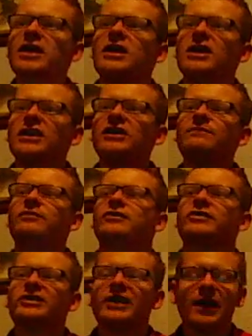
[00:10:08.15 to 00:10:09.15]
His books
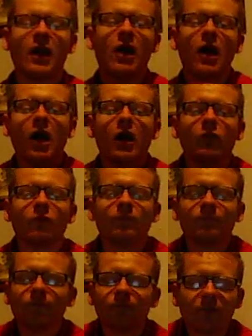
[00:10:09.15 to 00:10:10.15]
say, oh,
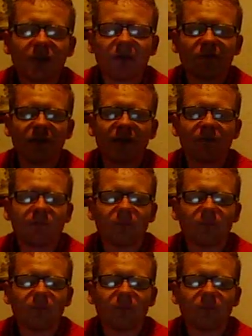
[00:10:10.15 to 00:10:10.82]
lovely.